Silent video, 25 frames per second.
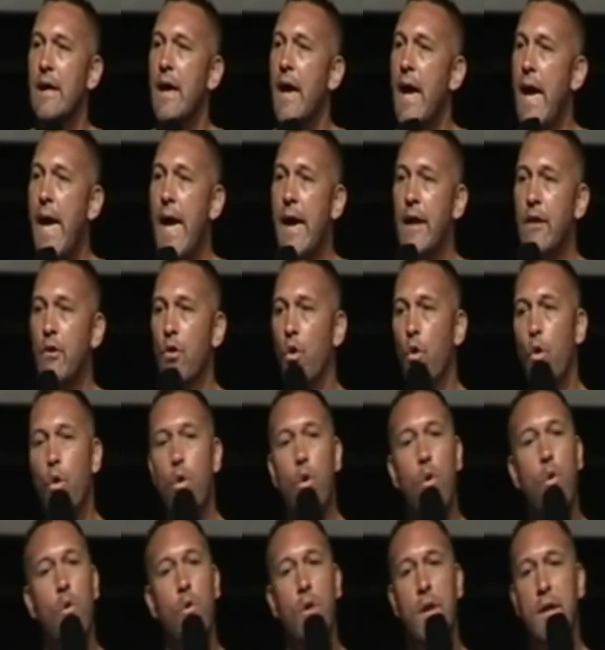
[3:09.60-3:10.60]
and
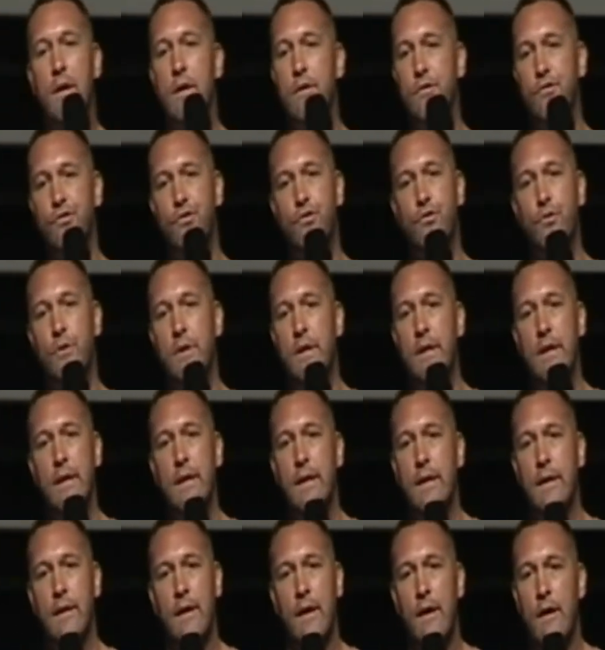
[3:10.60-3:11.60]
all history
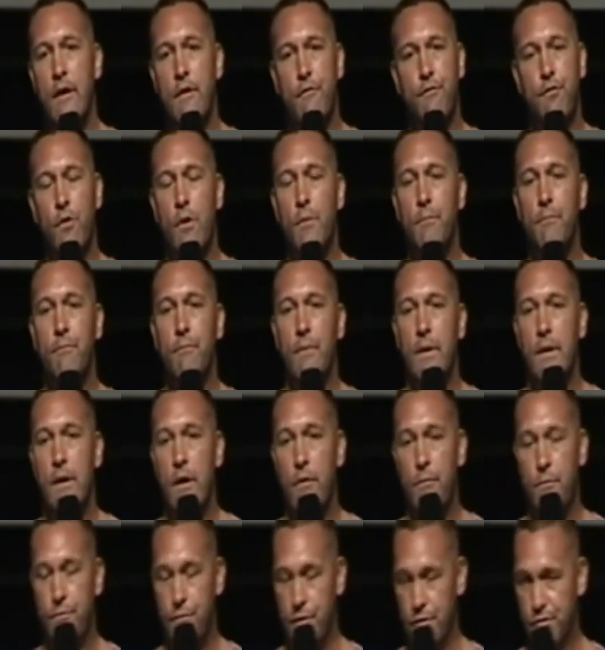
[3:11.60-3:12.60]
from
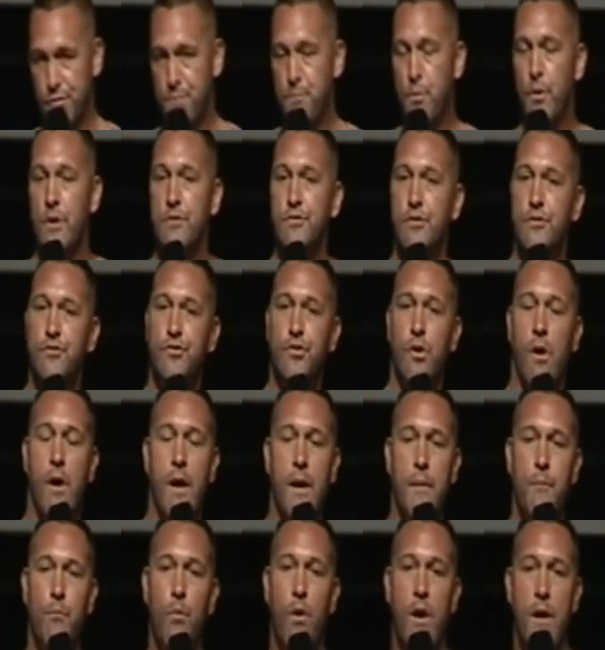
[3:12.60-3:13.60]
this present
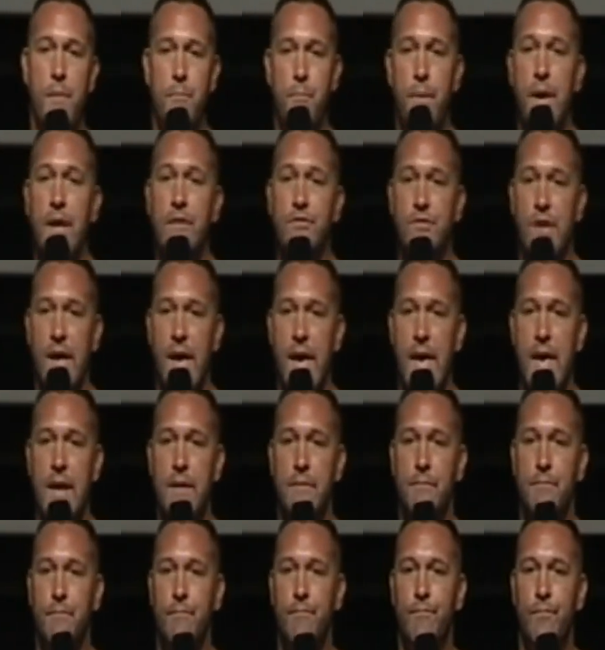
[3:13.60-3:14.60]
time right back to
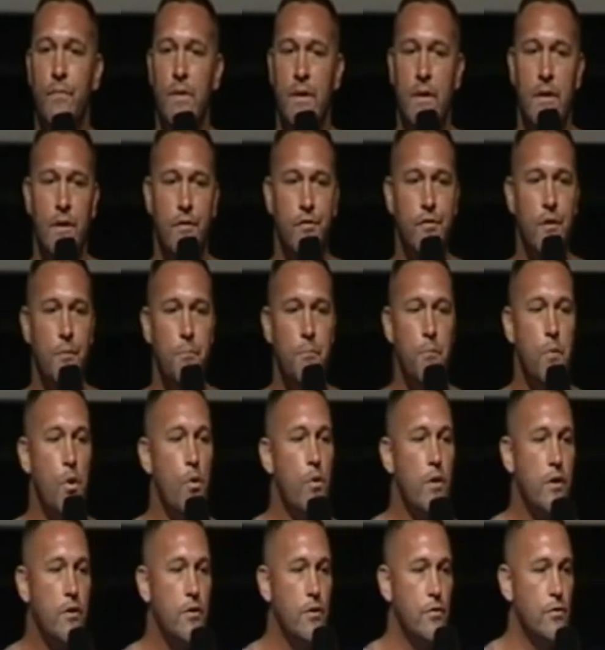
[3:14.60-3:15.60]
Adam. The
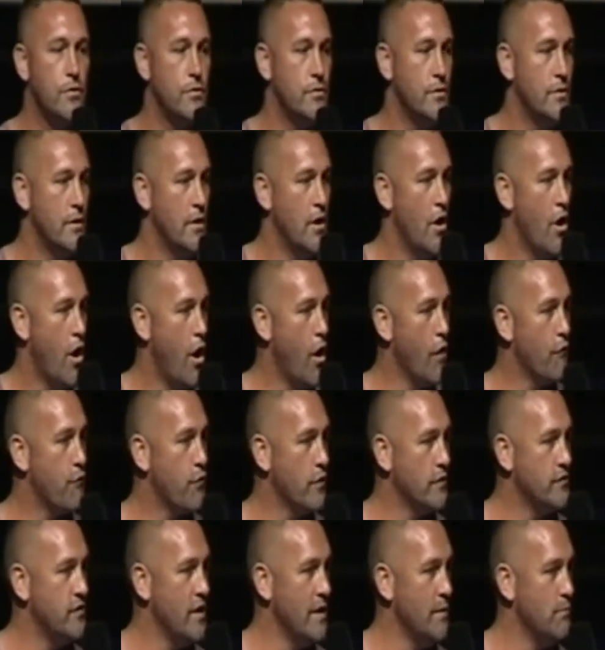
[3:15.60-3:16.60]
miracle of
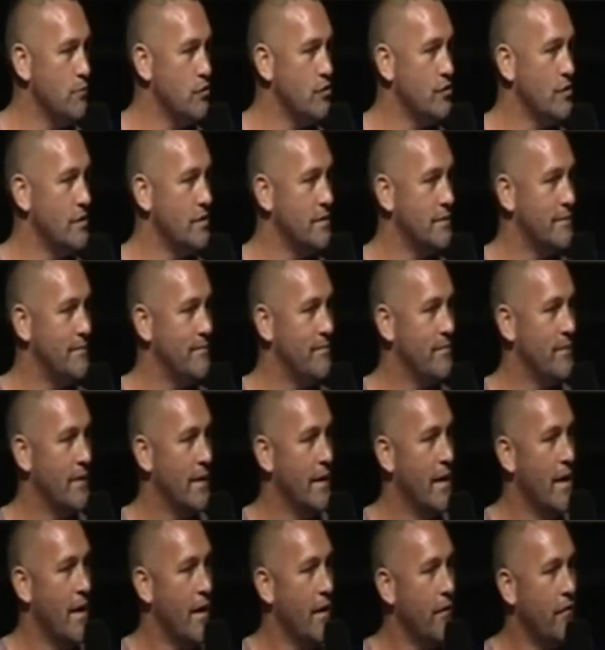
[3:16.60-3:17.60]
redemption
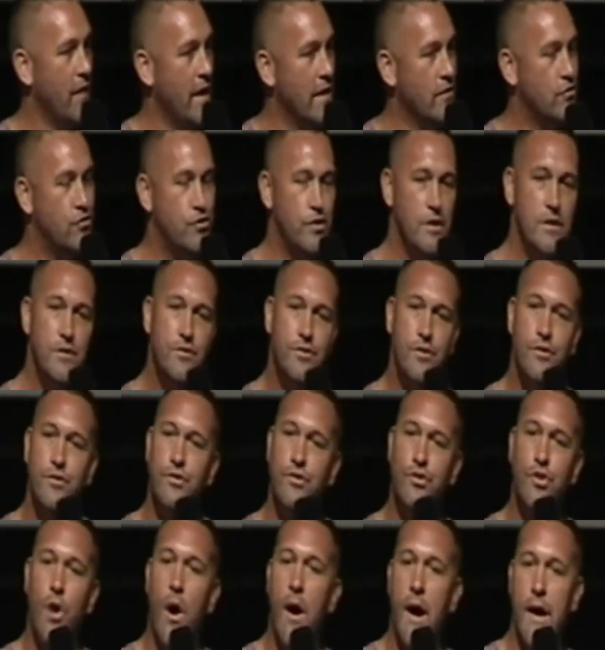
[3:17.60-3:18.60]
that Jesus
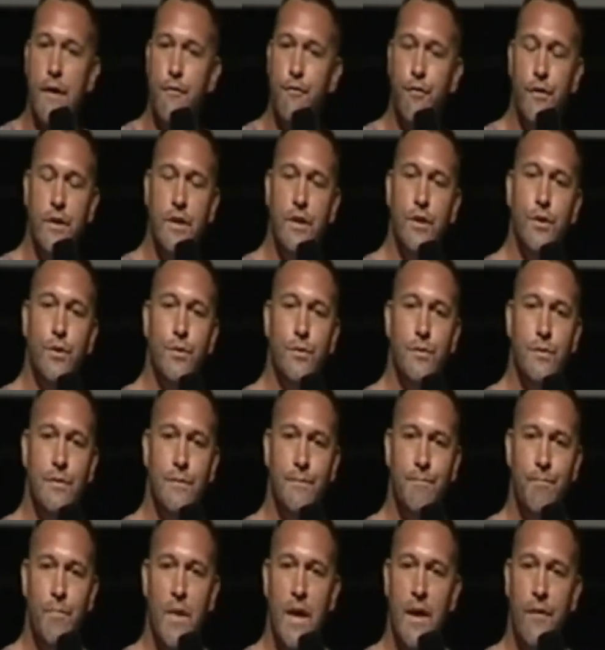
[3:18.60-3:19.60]
died for you
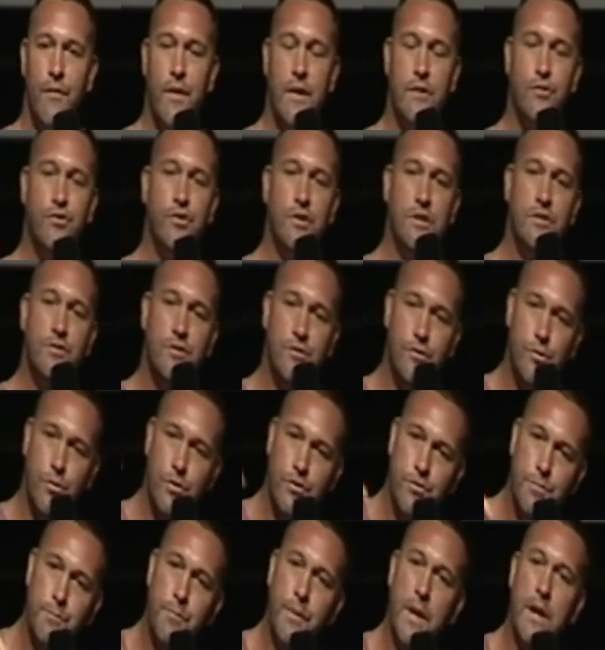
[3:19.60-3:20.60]
that Jesus was
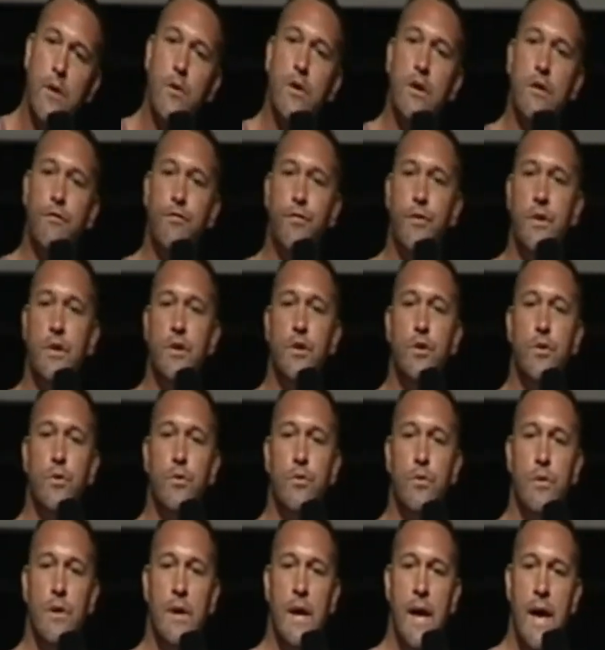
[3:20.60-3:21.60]
buried for you
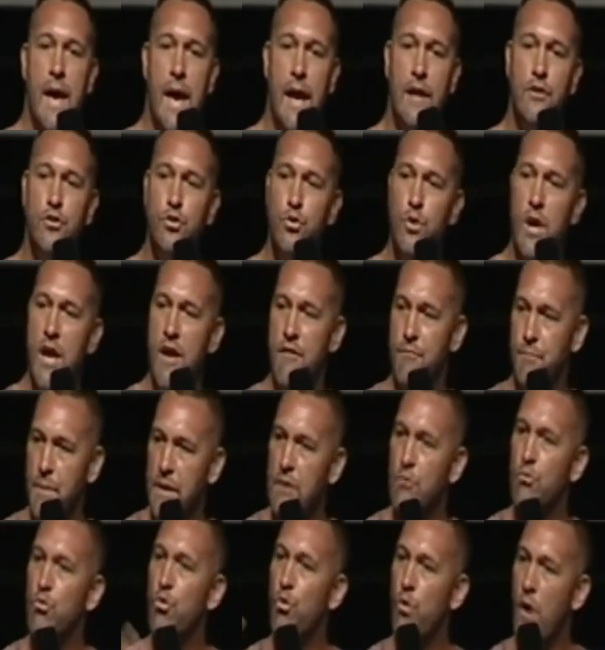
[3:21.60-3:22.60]
and you have
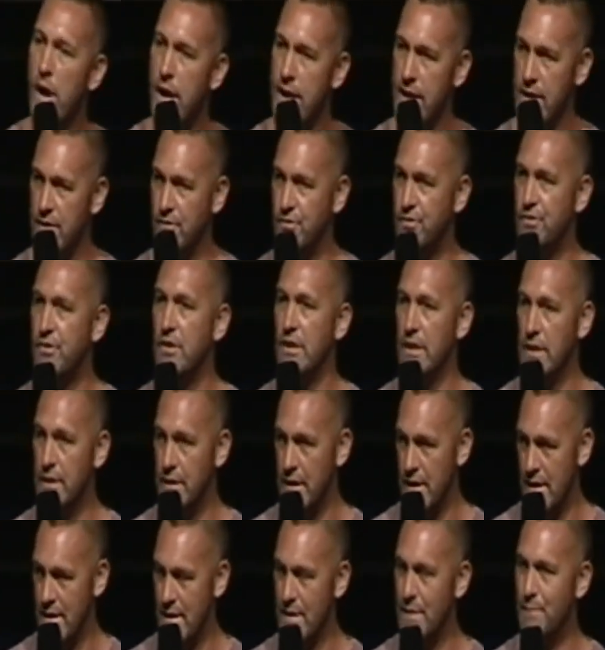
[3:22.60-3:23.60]
been raised in
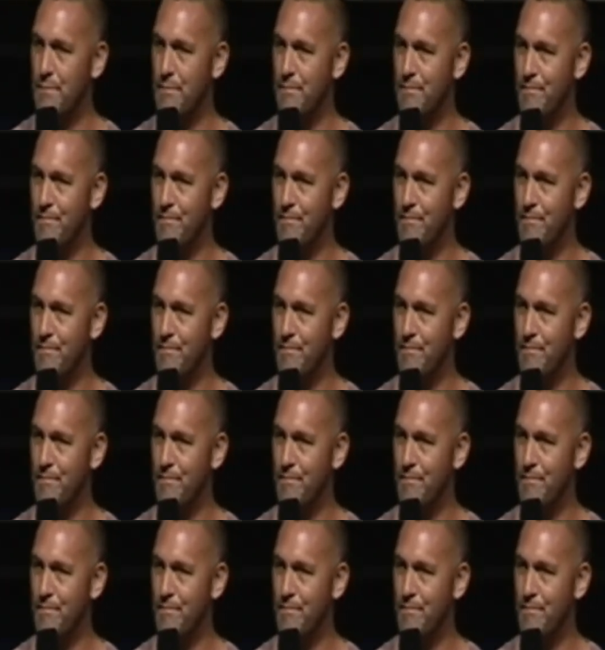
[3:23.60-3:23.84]
Him.